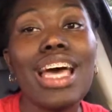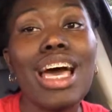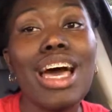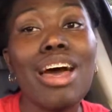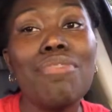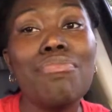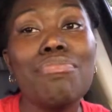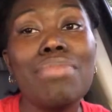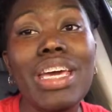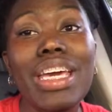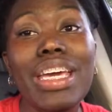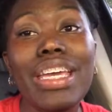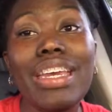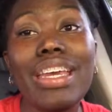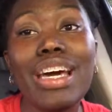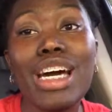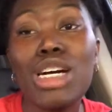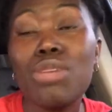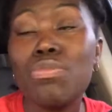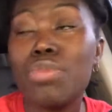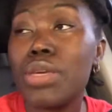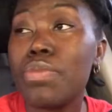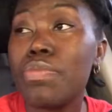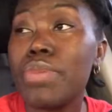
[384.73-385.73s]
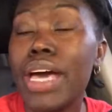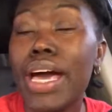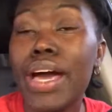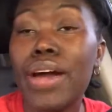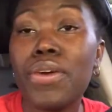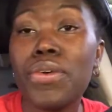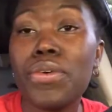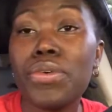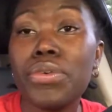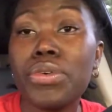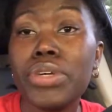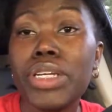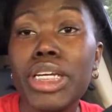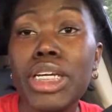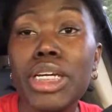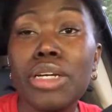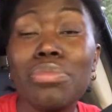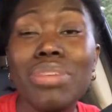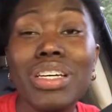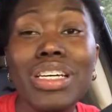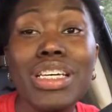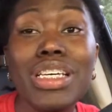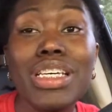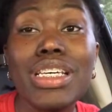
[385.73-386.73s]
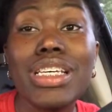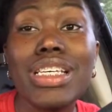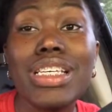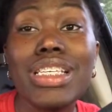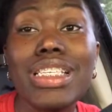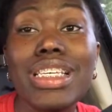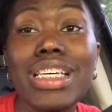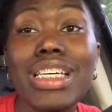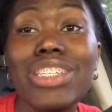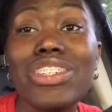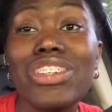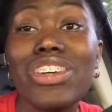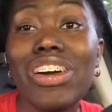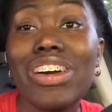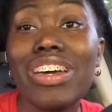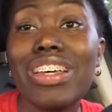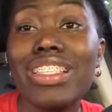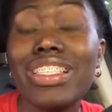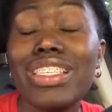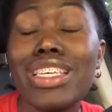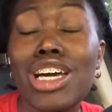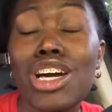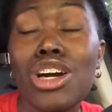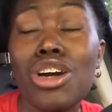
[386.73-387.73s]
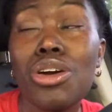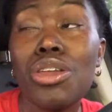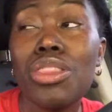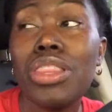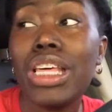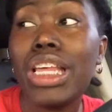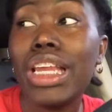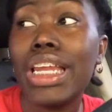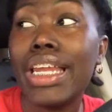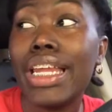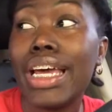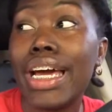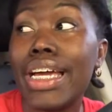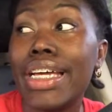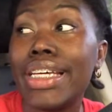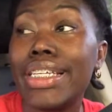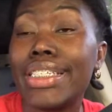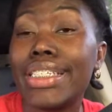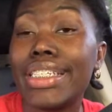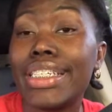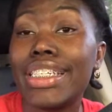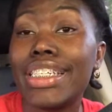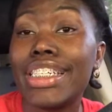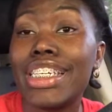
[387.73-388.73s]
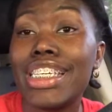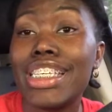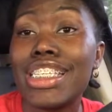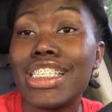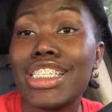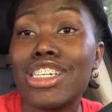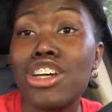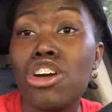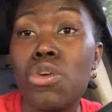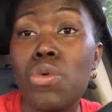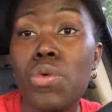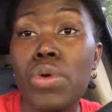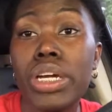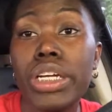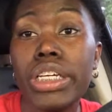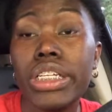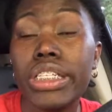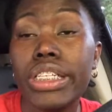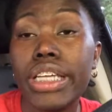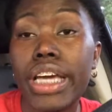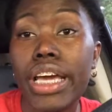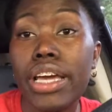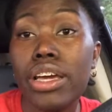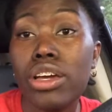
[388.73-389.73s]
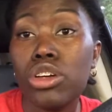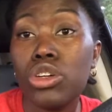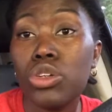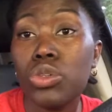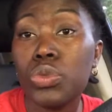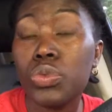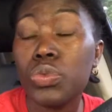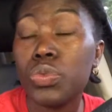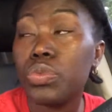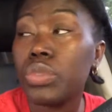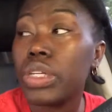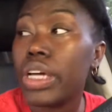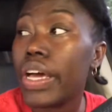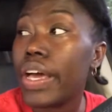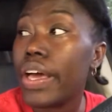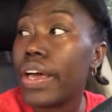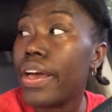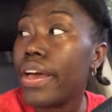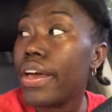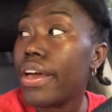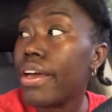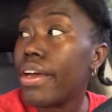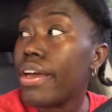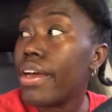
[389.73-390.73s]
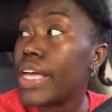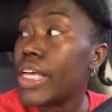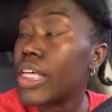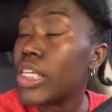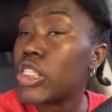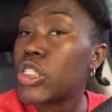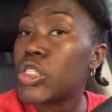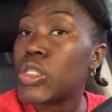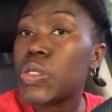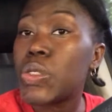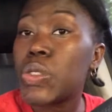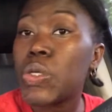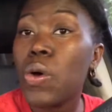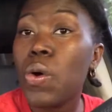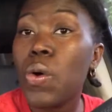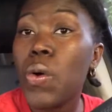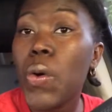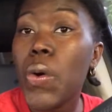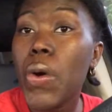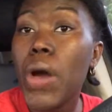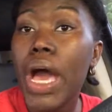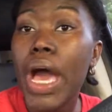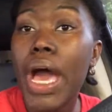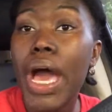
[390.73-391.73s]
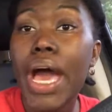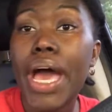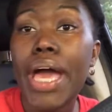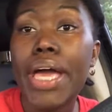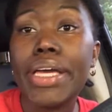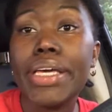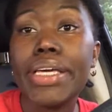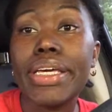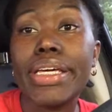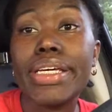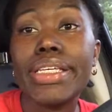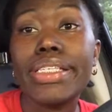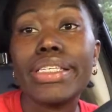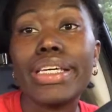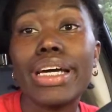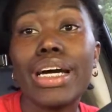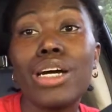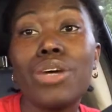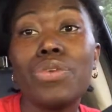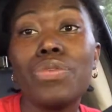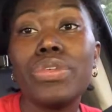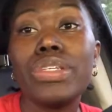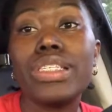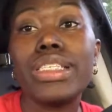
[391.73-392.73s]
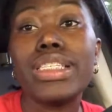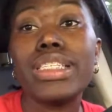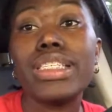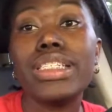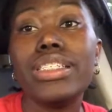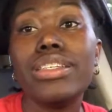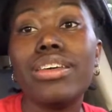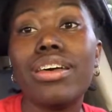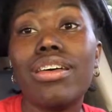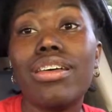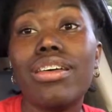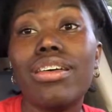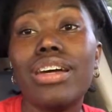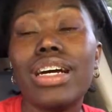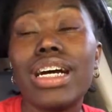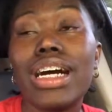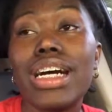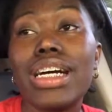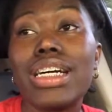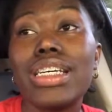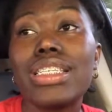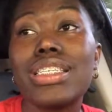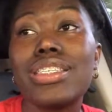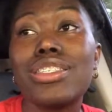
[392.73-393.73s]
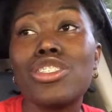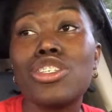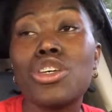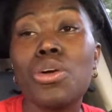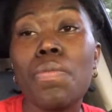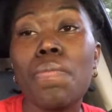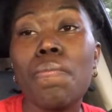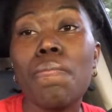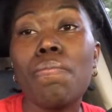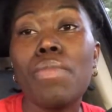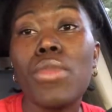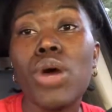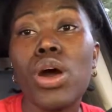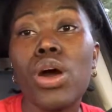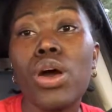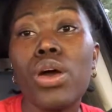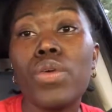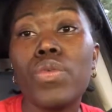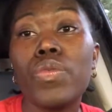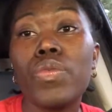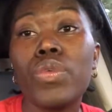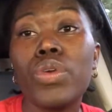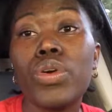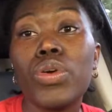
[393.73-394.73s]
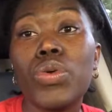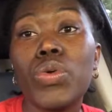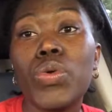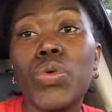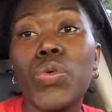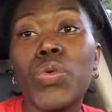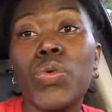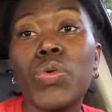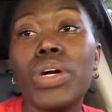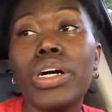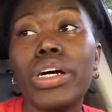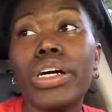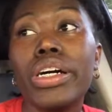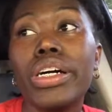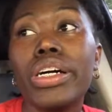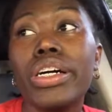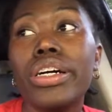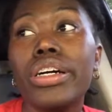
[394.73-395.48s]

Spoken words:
I may not be back on here because, as y'all can tell, the light is going down. So I guess I will see y'all guys tomorrow.